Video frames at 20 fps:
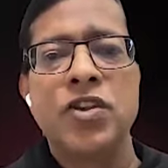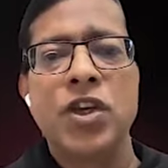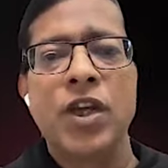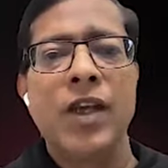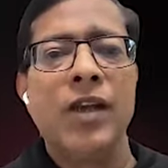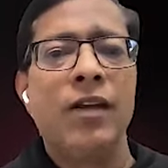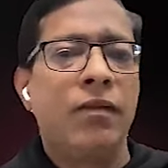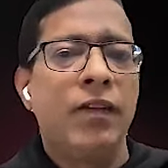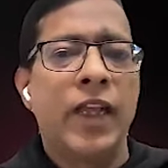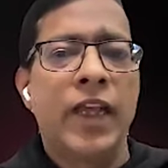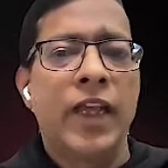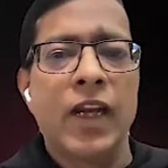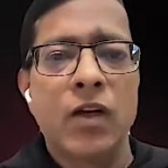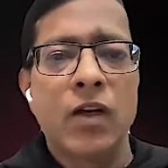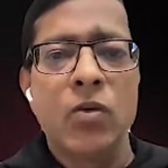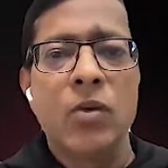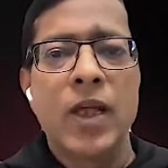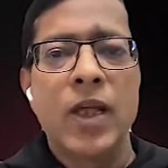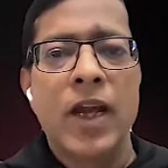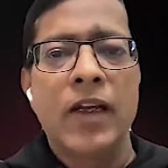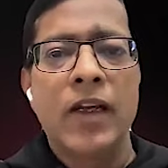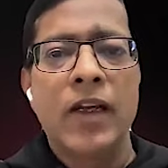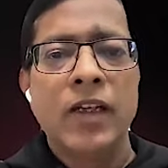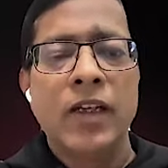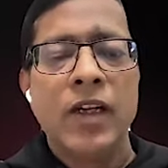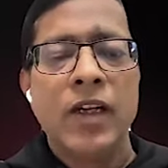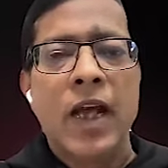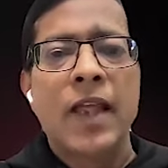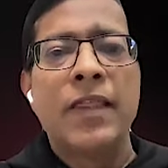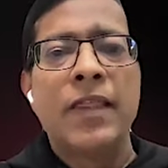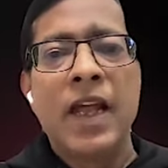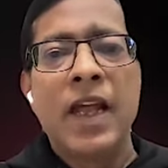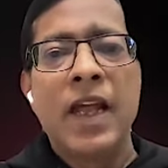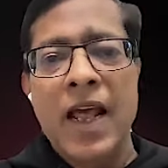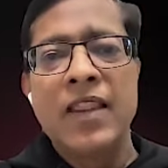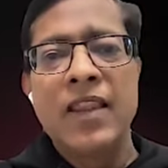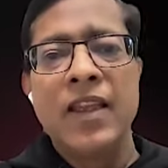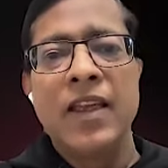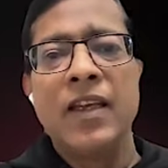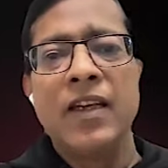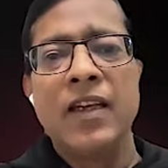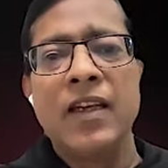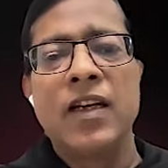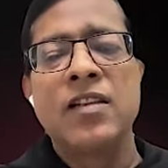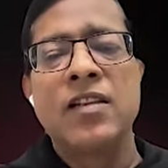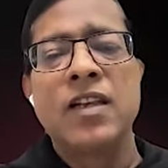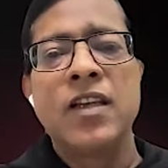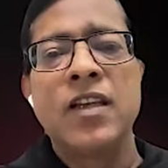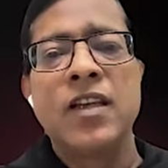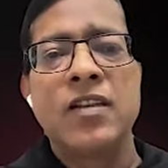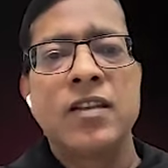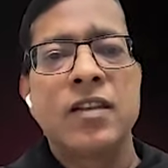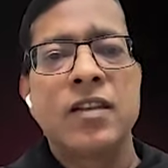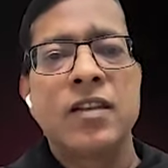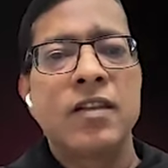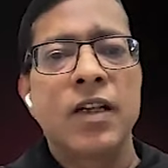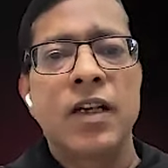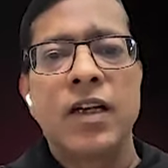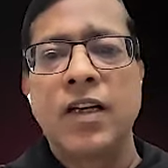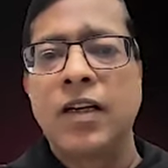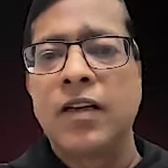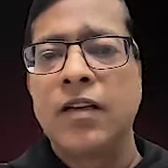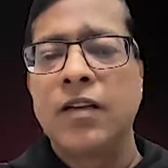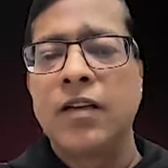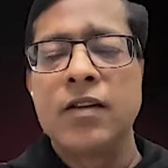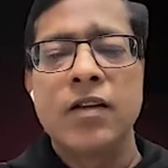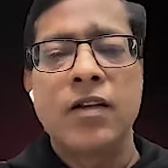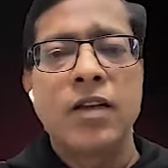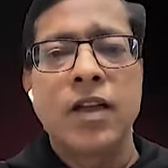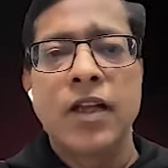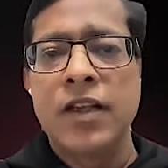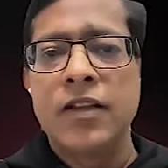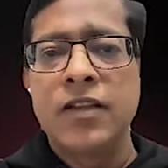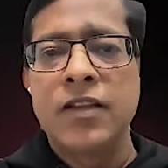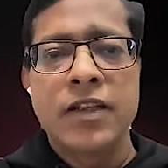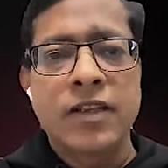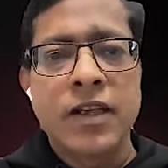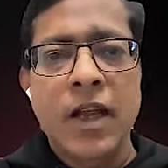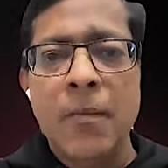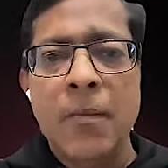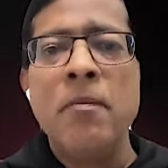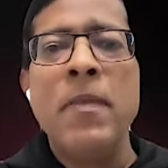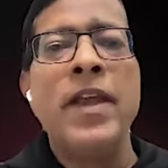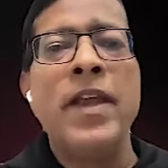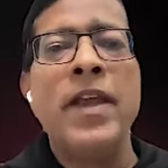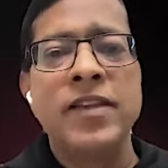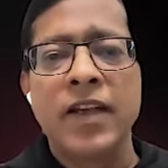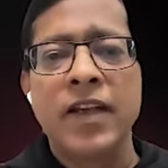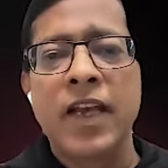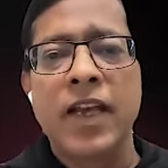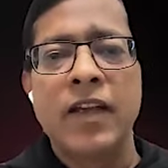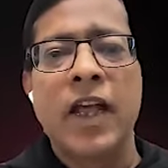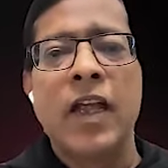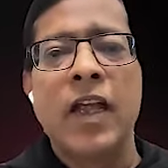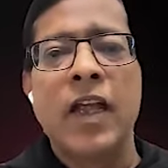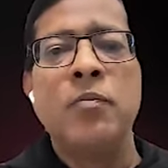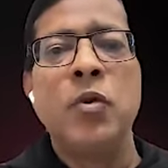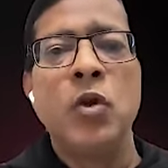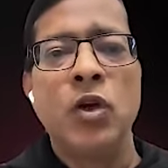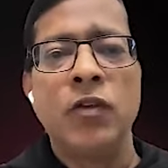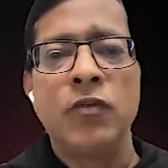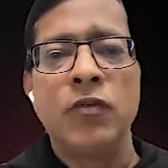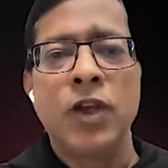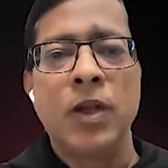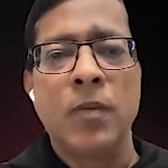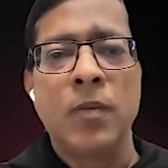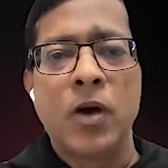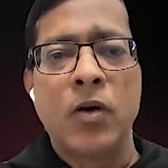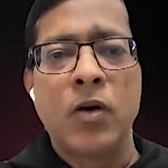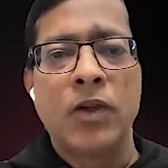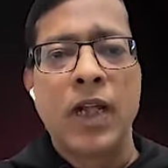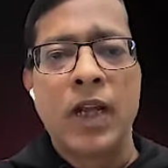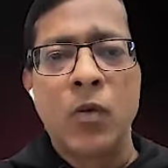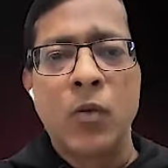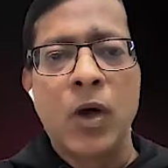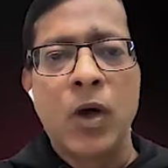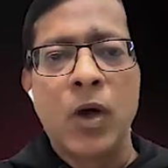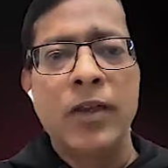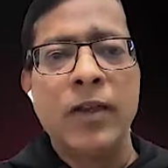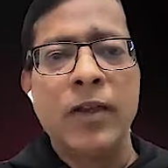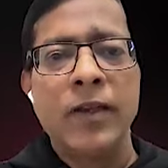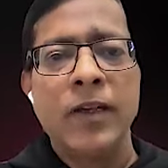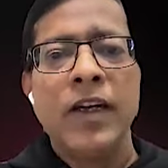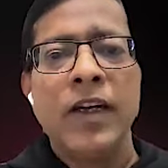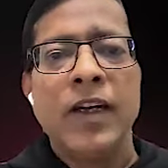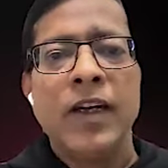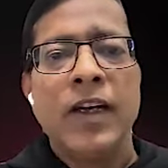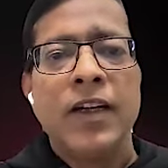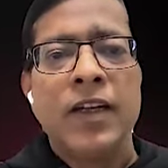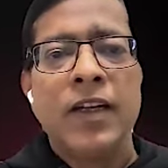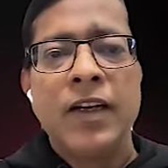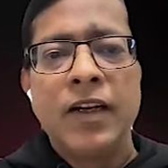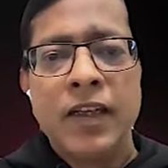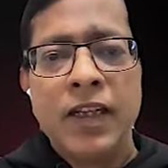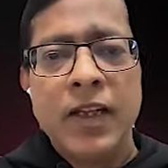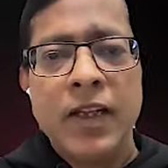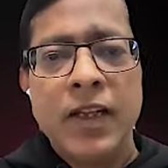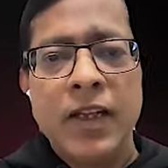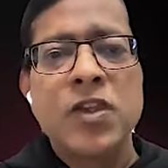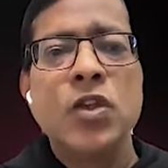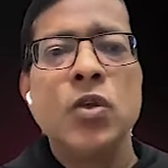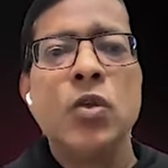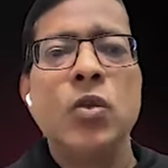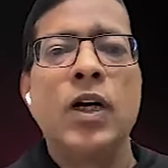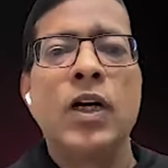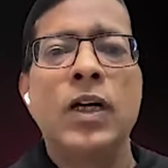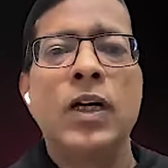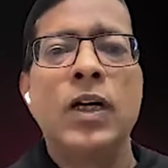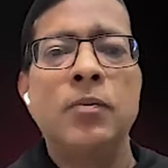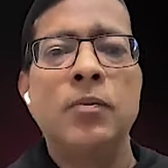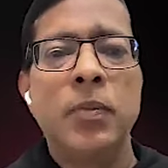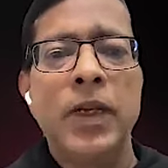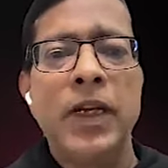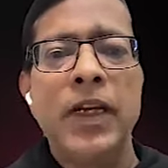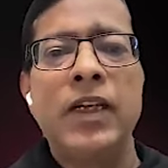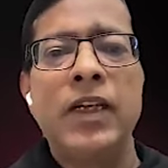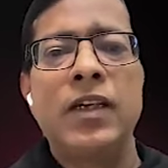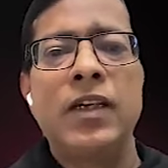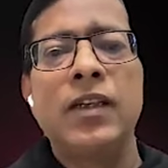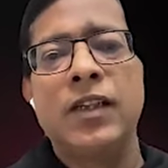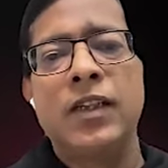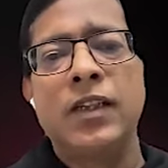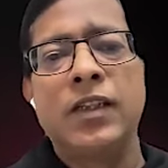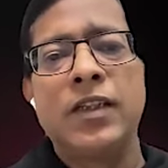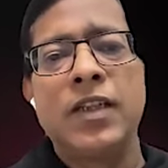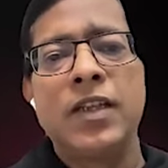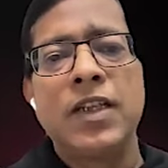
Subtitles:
of the chain, they can do that. And that I think is amazing and beautiful about L1, that it gives you a complete